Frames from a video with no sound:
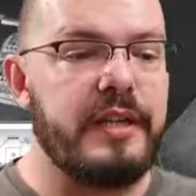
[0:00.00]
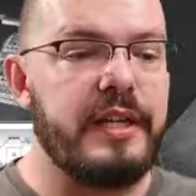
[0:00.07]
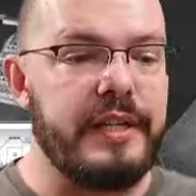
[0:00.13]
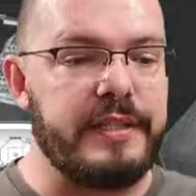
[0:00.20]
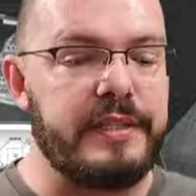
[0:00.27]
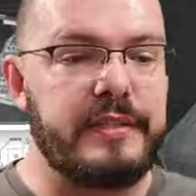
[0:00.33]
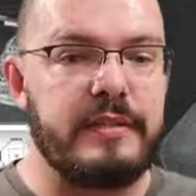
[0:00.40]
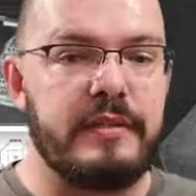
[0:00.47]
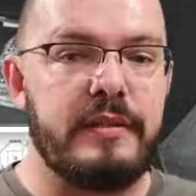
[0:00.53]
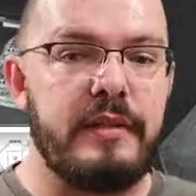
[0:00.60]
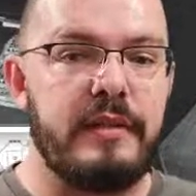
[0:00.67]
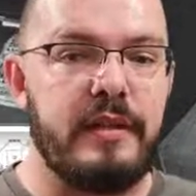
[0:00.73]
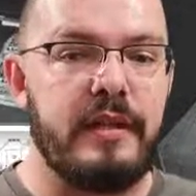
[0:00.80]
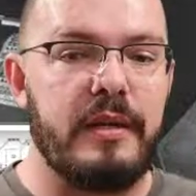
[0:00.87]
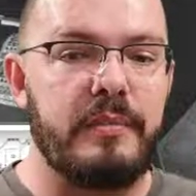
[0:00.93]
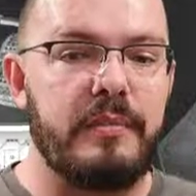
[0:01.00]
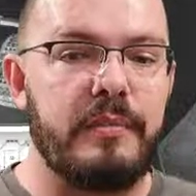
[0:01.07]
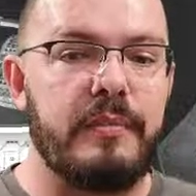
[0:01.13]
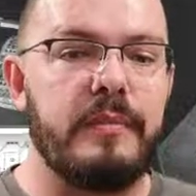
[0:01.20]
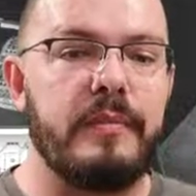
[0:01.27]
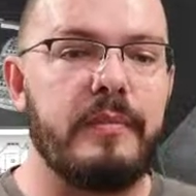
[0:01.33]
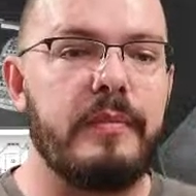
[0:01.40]
yes,
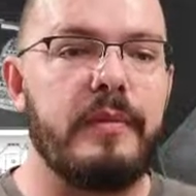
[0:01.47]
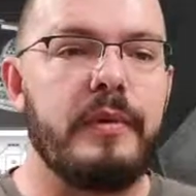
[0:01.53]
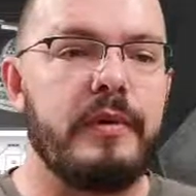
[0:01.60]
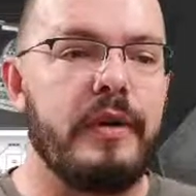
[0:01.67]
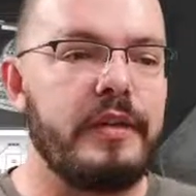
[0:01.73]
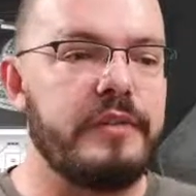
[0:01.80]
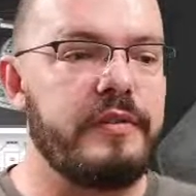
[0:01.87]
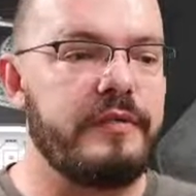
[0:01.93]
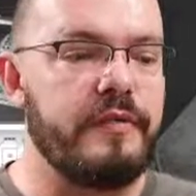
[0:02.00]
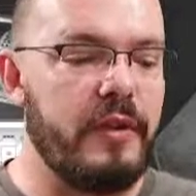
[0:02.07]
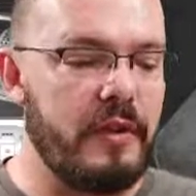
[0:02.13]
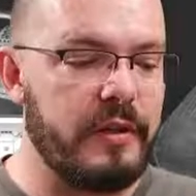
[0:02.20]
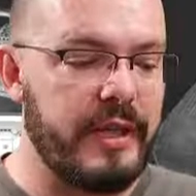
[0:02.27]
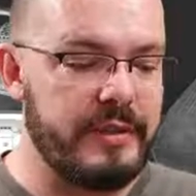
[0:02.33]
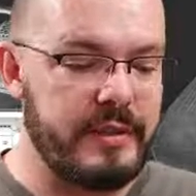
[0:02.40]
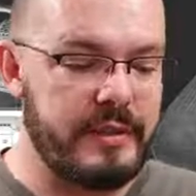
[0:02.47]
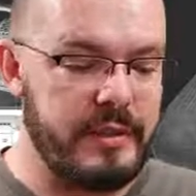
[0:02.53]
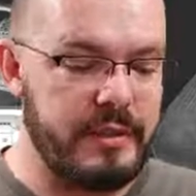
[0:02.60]
Raj Rewal gets this